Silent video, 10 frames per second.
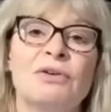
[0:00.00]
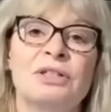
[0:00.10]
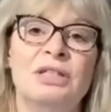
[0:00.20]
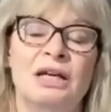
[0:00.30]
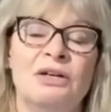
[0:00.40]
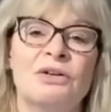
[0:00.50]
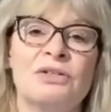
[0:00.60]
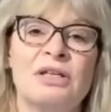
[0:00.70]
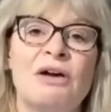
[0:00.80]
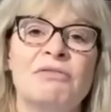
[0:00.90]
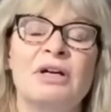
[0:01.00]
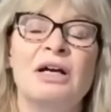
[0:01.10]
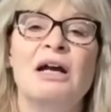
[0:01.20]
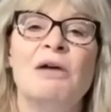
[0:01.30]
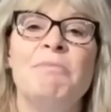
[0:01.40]
her a day to herself.
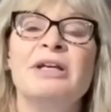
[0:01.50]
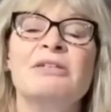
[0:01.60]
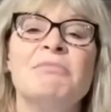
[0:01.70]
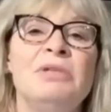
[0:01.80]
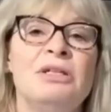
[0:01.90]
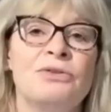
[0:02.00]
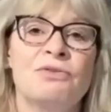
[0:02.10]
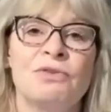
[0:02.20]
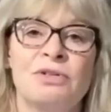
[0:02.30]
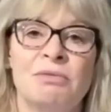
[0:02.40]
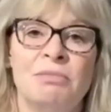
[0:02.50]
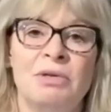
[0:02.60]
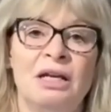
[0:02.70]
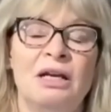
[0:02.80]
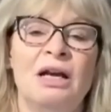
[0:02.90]
Make some meals for
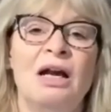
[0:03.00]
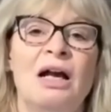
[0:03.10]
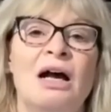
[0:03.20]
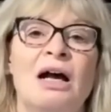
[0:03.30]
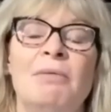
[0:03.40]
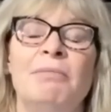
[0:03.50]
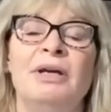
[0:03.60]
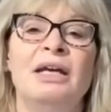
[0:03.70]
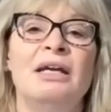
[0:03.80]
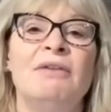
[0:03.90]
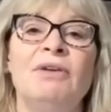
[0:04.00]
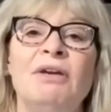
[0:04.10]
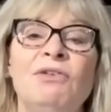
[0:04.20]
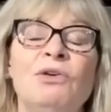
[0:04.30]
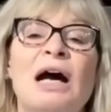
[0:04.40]
somebody. Um, if
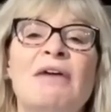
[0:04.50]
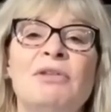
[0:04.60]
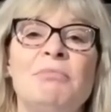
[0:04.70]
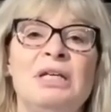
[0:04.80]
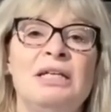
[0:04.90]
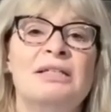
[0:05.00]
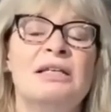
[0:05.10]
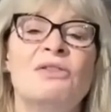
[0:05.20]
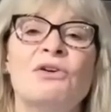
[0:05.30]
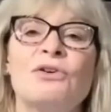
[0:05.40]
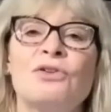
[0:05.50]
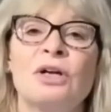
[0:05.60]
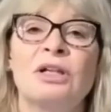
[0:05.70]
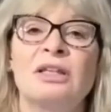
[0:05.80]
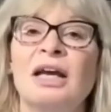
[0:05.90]
if you have the means and they're
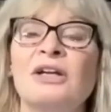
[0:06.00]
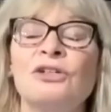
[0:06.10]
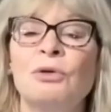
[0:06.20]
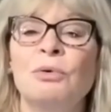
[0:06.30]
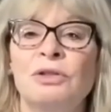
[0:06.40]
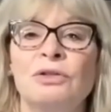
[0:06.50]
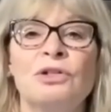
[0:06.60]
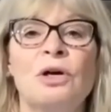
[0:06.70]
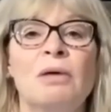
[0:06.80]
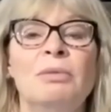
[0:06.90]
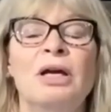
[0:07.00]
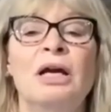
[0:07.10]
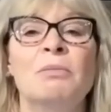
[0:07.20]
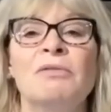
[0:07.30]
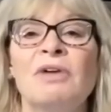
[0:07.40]
struggling, they had to quit their job,
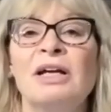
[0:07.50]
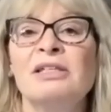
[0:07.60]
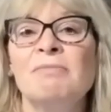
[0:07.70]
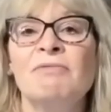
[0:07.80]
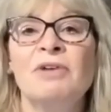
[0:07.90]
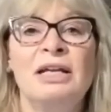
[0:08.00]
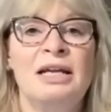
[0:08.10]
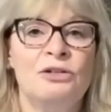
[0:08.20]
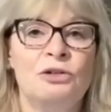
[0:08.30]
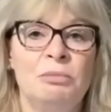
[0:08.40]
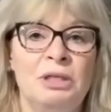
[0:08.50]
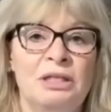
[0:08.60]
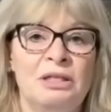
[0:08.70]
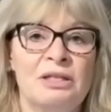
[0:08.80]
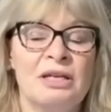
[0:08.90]
provide some financial
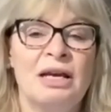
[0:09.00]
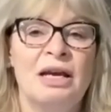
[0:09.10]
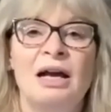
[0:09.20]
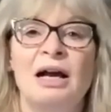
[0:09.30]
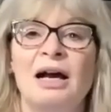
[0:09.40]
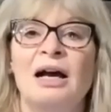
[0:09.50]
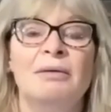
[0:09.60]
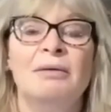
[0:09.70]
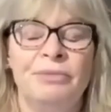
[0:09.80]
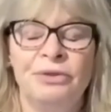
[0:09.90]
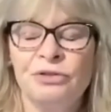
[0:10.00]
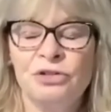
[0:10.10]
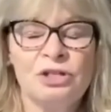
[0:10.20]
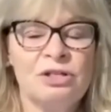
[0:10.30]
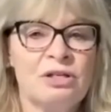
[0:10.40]
means. Um,
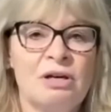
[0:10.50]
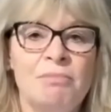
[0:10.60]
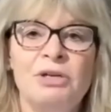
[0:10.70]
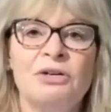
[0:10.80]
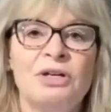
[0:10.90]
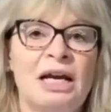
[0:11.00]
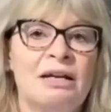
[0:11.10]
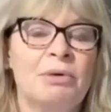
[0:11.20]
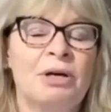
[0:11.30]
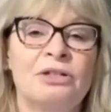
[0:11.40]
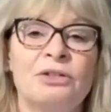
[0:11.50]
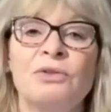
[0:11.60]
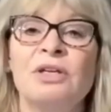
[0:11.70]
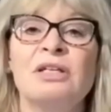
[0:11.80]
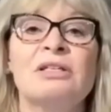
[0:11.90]
there's just a myriad of practical
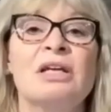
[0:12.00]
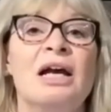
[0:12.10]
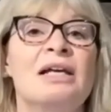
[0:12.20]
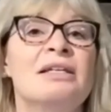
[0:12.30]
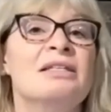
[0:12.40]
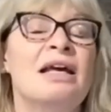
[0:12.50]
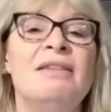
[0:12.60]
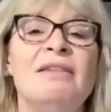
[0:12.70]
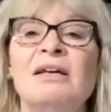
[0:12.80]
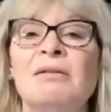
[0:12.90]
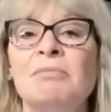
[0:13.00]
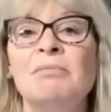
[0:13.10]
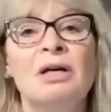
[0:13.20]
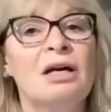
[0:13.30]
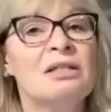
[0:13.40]
things. Send
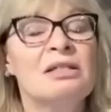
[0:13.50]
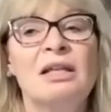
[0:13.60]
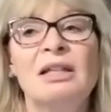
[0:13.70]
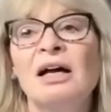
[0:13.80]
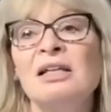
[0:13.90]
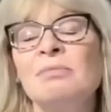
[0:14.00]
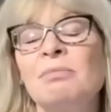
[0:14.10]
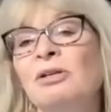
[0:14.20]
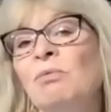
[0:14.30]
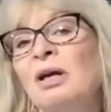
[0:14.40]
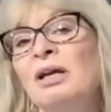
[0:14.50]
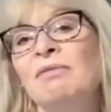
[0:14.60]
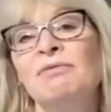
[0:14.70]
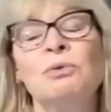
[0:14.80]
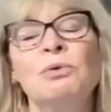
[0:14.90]
them, send the husband and
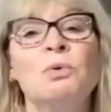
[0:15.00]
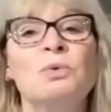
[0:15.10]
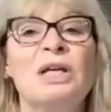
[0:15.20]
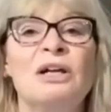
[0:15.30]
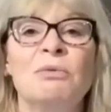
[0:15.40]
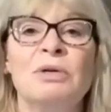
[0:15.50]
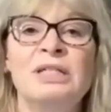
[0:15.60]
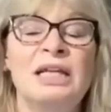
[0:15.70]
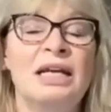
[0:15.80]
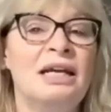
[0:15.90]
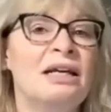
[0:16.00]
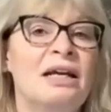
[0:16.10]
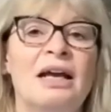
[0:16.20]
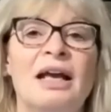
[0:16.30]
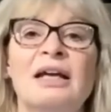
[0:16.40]
wife to a hotel one day
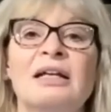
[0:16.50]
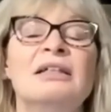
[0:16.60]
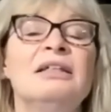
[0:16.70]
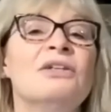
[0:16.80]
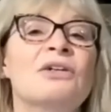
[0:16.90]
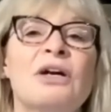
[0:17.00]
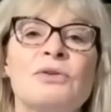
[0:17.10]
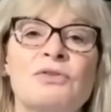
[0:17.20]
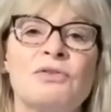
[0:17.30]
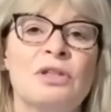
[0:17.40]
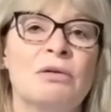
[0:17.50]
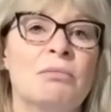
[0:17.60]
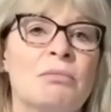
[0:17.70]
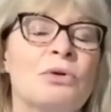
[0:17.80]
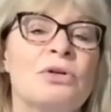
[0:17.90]
and clean their house for
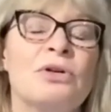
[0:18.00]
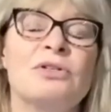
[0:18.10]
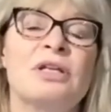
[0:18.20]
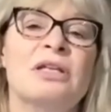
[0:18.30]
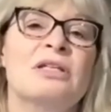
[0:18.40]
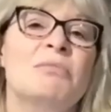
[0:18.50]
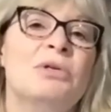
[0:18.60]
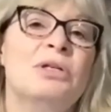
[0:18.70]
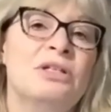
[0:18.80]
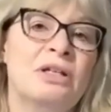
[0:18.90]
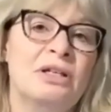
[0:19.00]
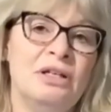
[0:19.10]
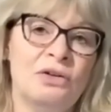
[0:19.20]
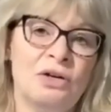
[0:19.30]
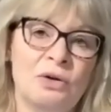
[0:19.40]
them, or, or send someone to
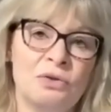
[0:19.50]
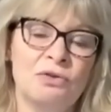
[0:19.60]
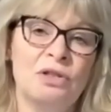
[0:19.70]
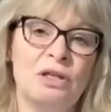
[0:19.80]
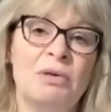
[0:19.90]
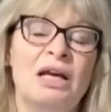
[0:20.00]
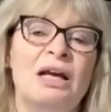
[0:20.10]
clean their house for them.